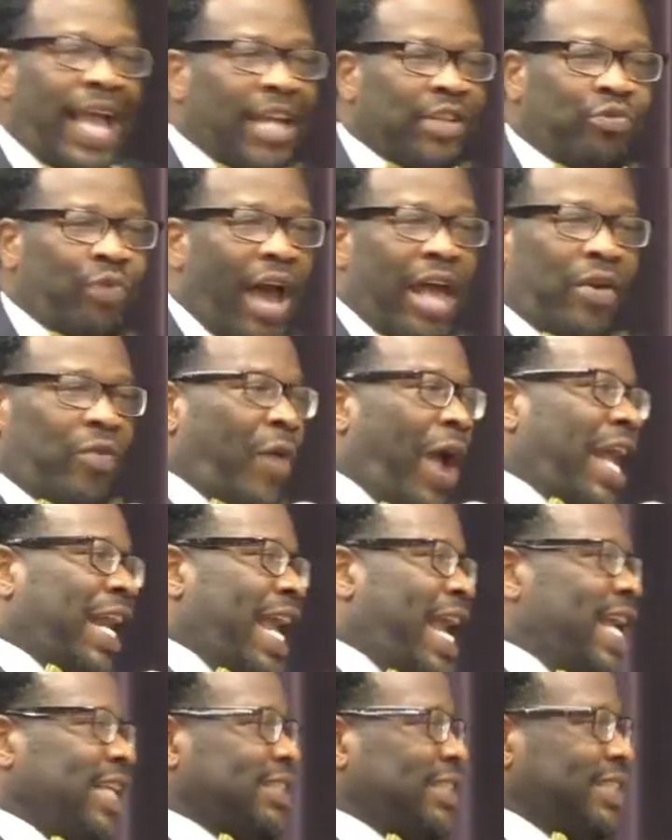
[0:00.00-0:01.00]
that's why the
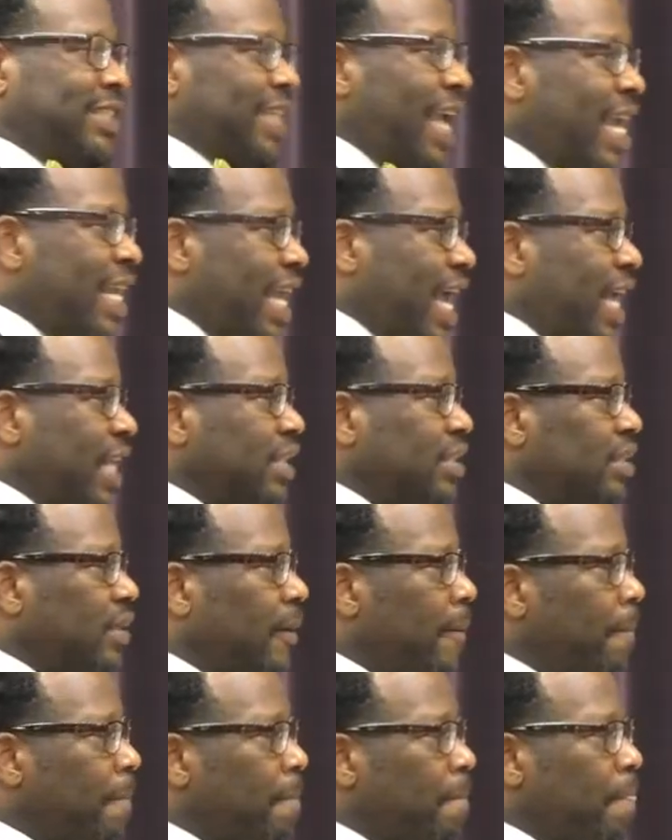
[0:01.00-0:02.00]
writer has to say
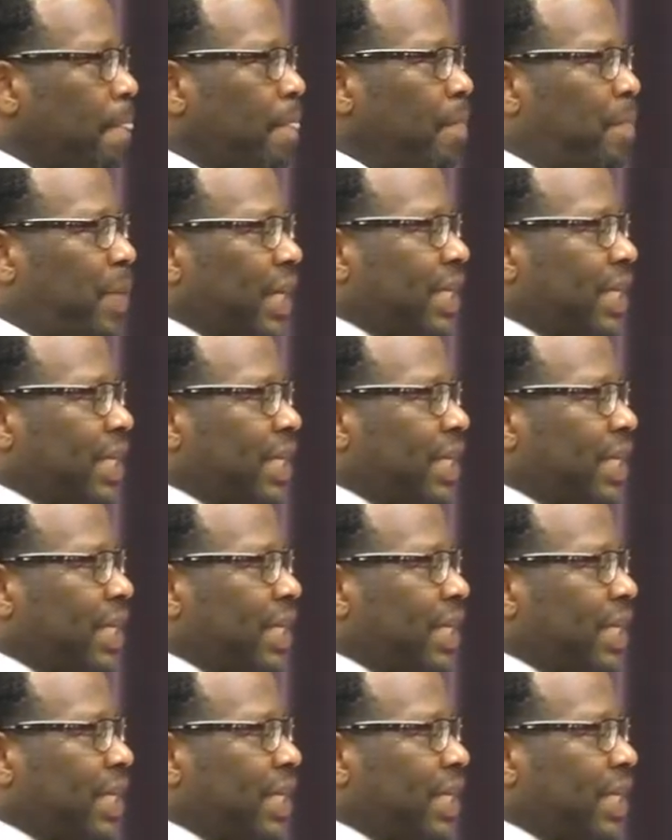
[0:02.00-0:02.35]
that,